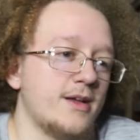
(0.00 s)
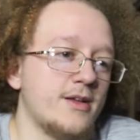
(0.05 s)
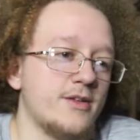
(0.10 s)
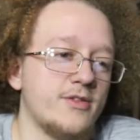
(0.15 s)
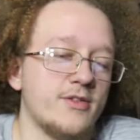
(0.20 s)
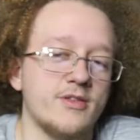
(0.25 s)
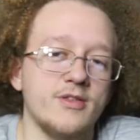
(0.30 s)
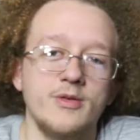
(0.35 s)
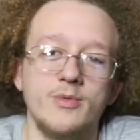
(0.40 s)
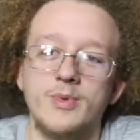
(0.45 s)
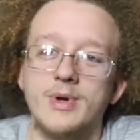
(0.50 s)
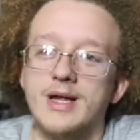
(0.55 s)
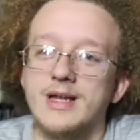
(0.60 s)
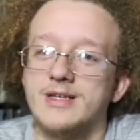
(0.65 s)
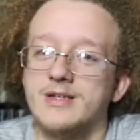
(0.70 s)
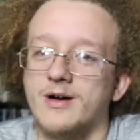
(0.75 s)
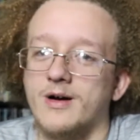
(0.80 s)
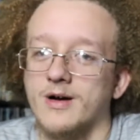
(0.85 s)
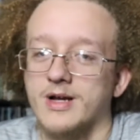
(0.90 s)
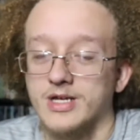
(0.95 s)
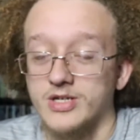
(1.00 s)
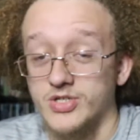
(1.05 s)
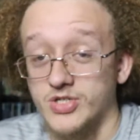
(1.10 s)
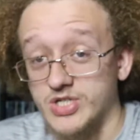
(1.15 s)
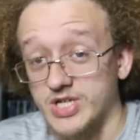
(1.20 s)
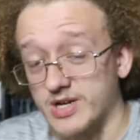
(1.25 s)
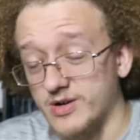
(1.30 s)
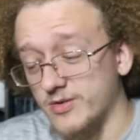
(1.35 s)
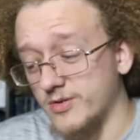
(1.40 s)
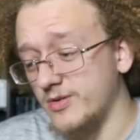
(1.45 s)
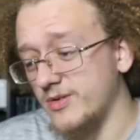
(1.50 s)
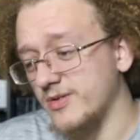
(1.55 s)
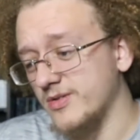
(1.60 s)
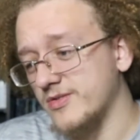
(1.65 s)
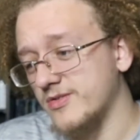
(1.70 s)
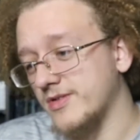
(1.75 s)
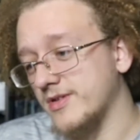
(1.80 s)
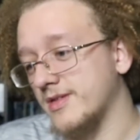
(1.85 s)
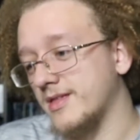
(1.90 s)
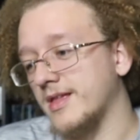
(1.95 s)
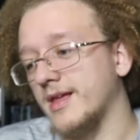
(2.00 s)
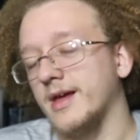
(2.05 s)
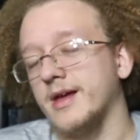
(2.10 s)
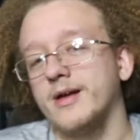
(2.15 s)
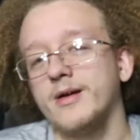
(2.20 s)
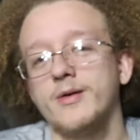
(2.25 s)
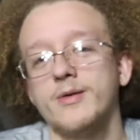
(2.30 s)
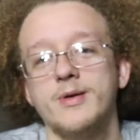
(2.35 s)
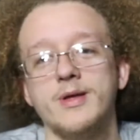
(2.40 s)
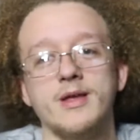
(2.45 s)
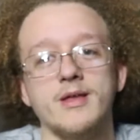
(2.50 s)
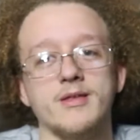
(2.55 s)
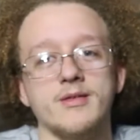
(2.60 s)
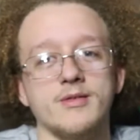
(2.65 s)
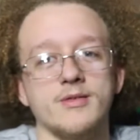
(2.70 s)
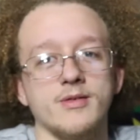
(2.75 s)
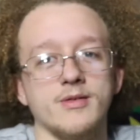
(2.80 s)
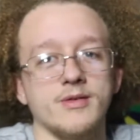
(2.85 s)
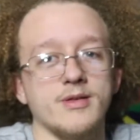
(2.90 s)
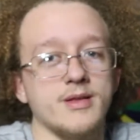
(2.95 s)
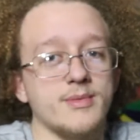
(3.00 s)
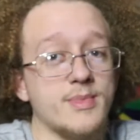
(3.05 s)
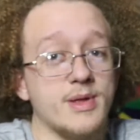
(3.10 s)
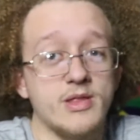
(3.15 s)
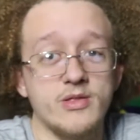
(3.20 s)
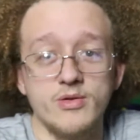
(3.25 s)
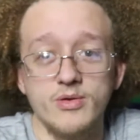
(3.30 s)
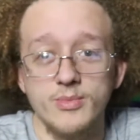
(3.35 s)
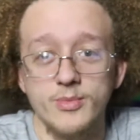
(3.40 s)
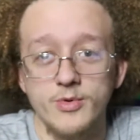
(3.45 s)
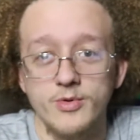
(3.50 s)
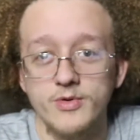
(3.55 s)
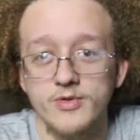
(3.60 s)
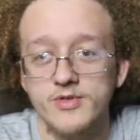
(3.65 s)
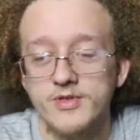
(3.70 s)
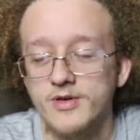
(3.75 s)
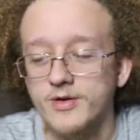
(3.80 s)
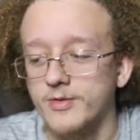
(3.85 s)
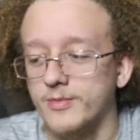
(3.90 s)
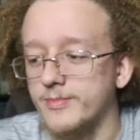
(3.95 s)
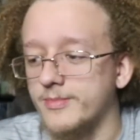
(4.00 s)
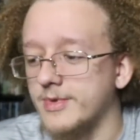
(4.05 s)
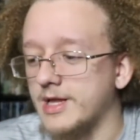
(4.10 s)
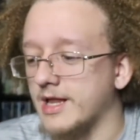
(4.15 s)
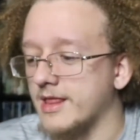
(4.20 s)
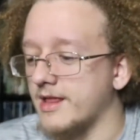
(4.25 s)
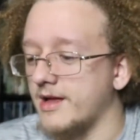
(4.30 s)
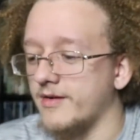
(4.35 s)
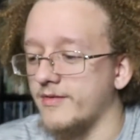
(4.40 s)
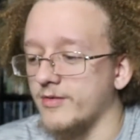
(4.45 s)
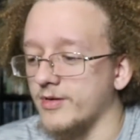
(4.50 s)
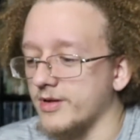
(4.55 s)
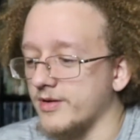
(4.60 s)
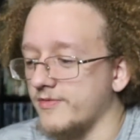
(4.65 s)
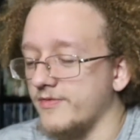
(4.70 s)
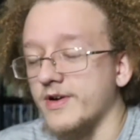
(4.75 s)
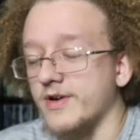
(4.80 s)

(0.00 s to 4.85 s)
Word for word: just the way I talk in general. It's just like, oh, he's clearly miserable, so that's not really a